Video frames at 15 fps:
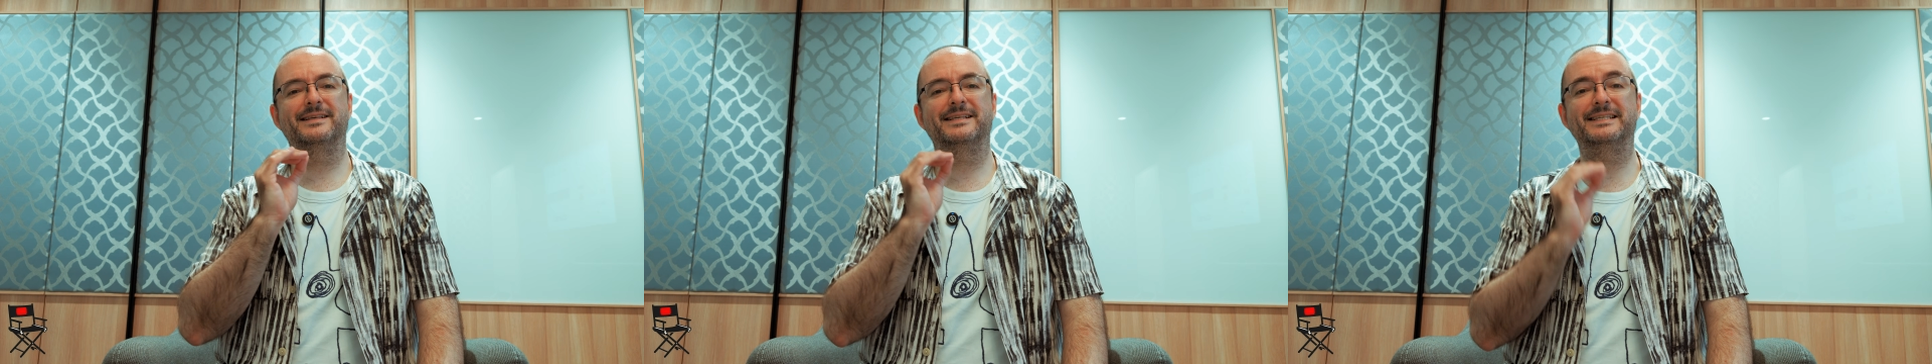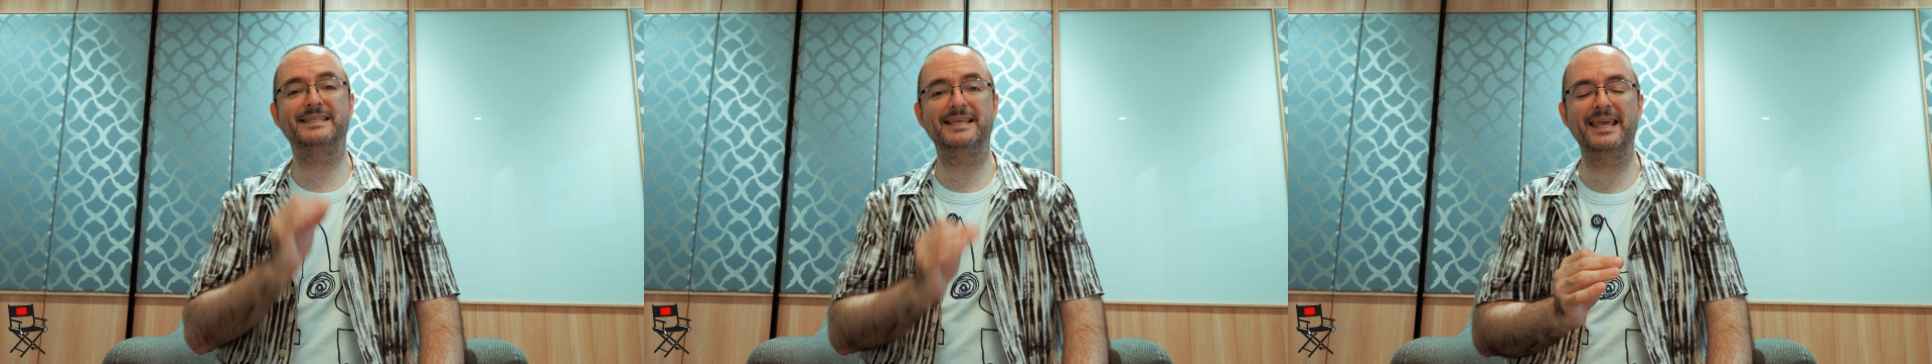
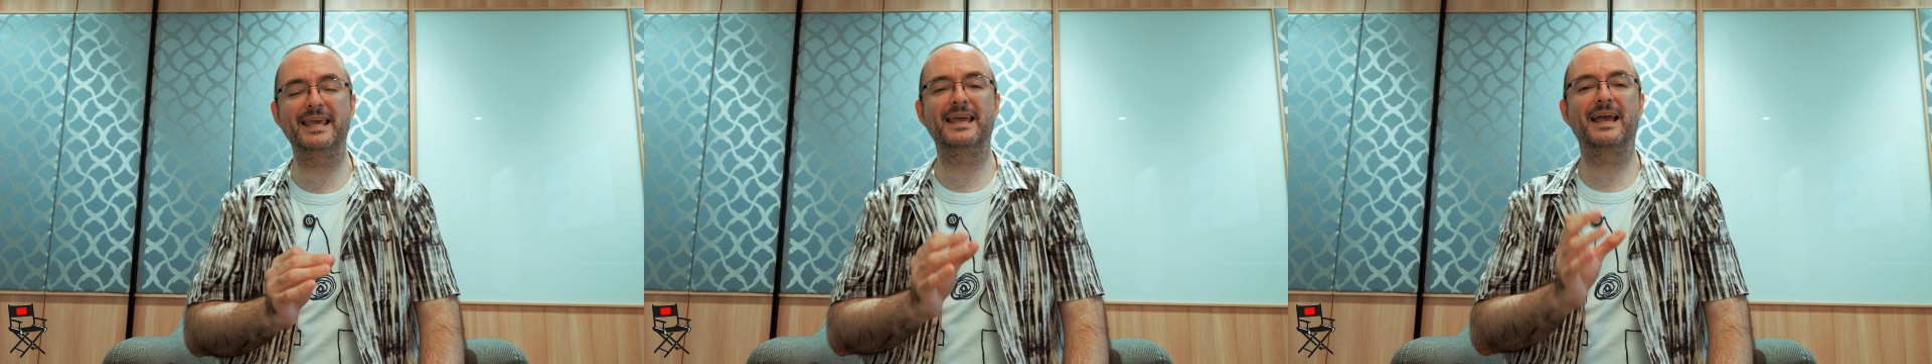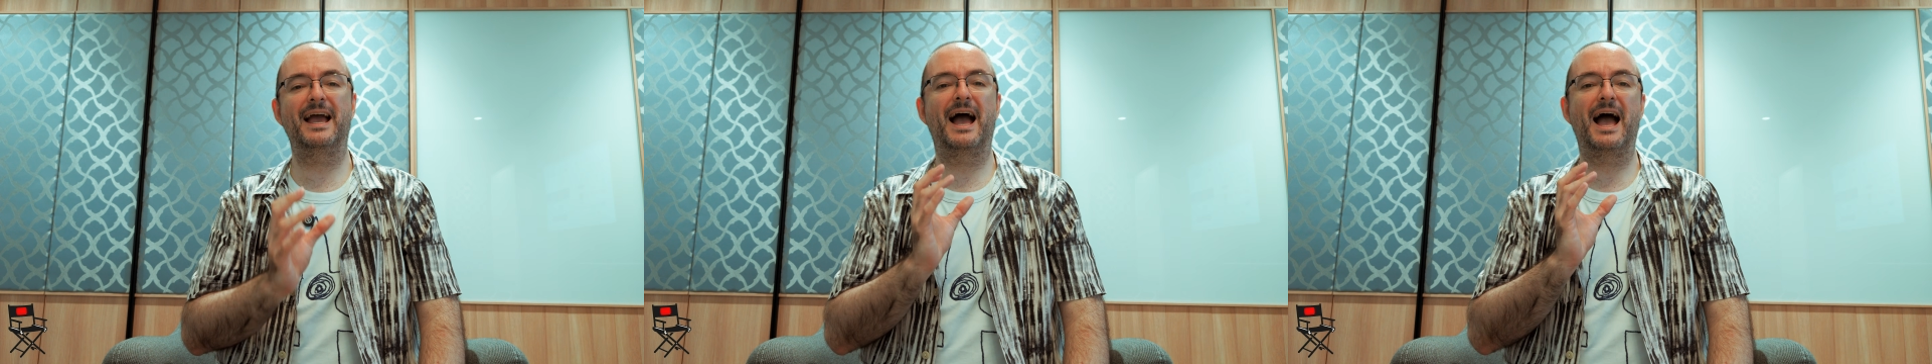
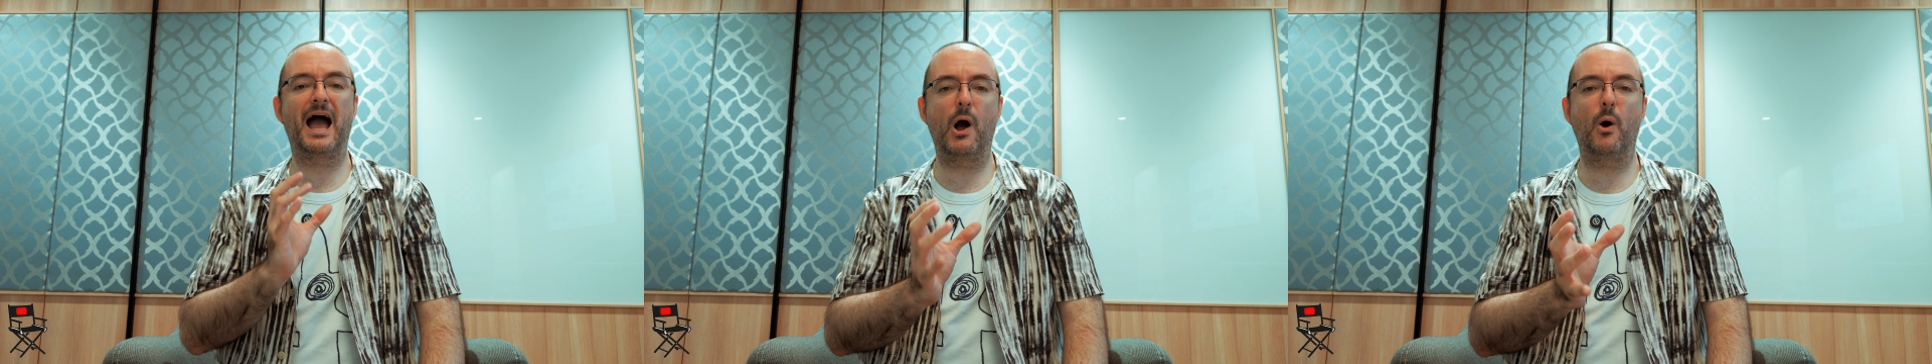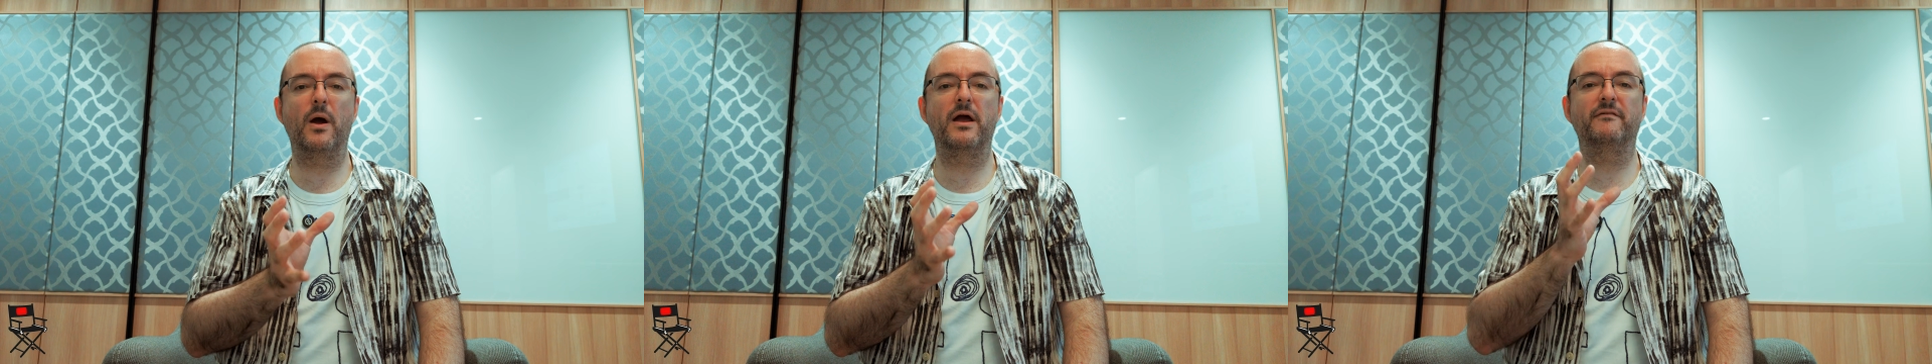See
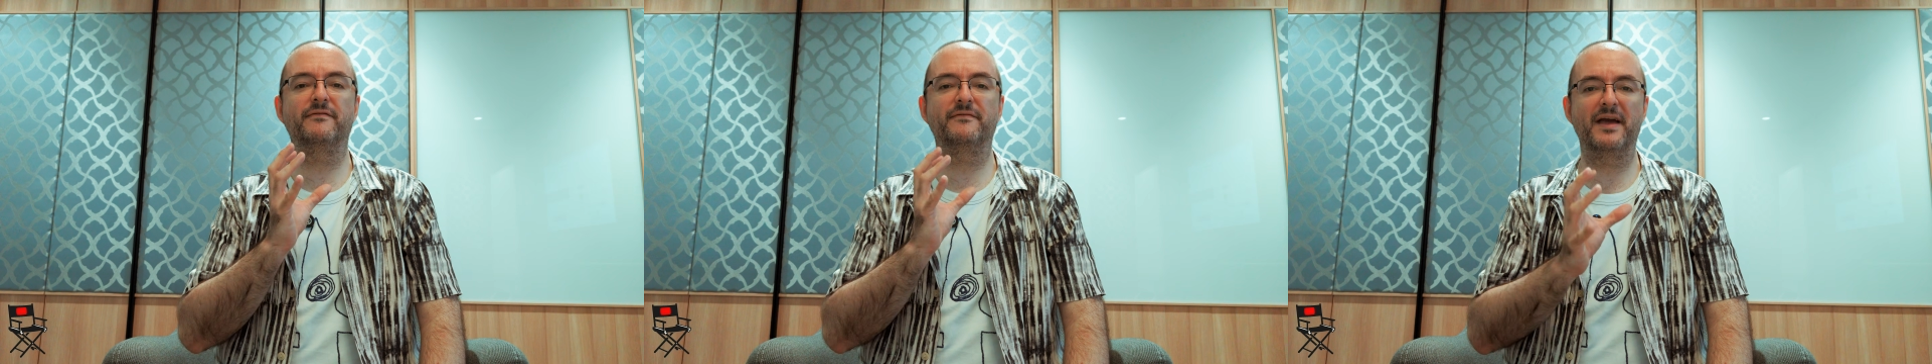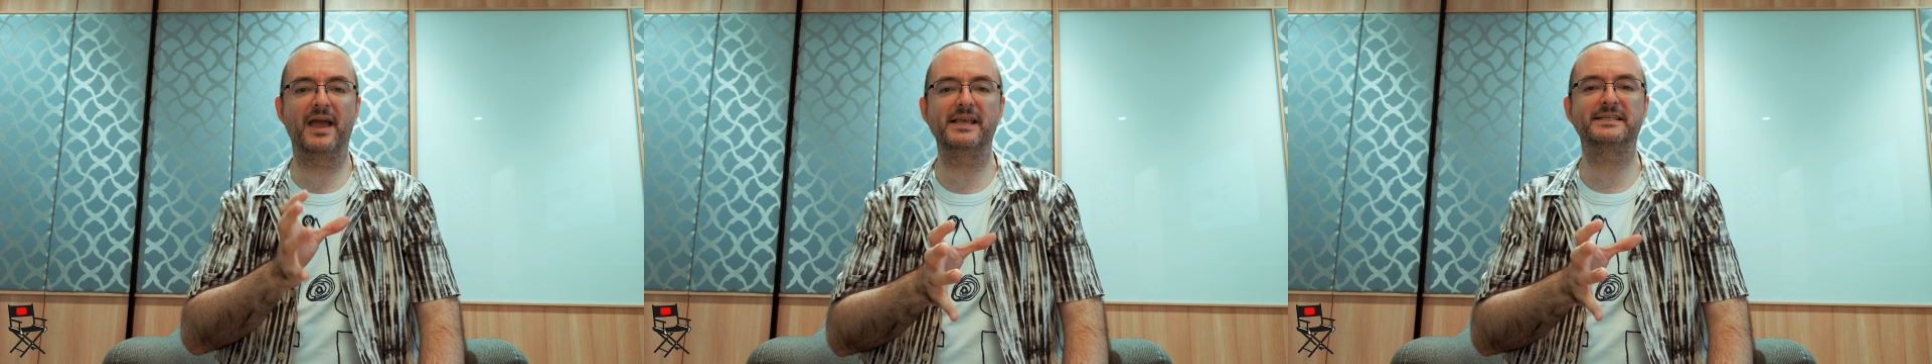how her
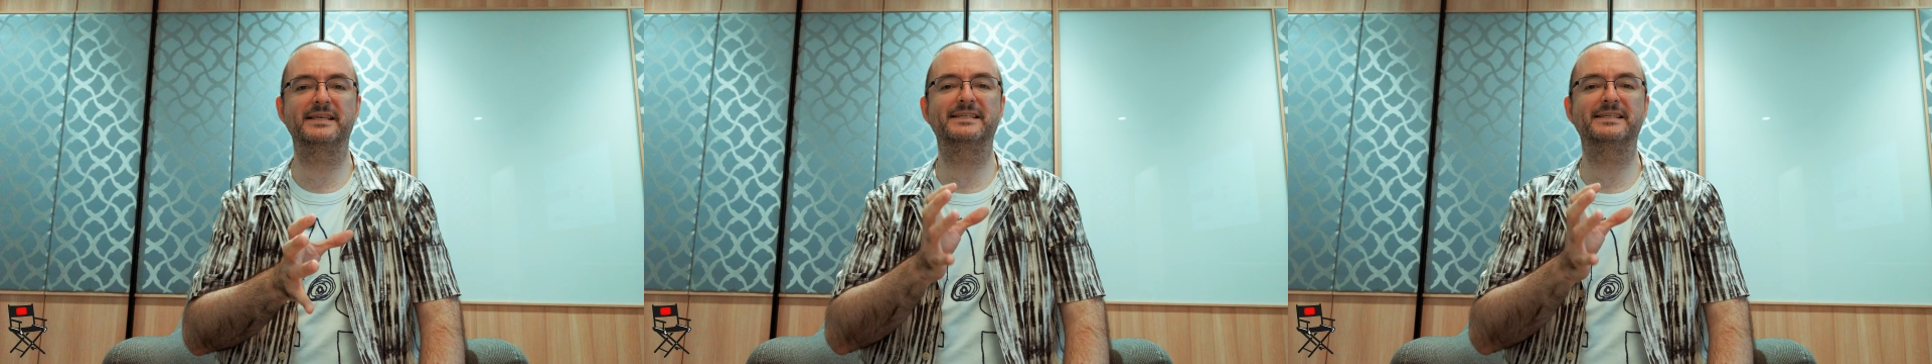face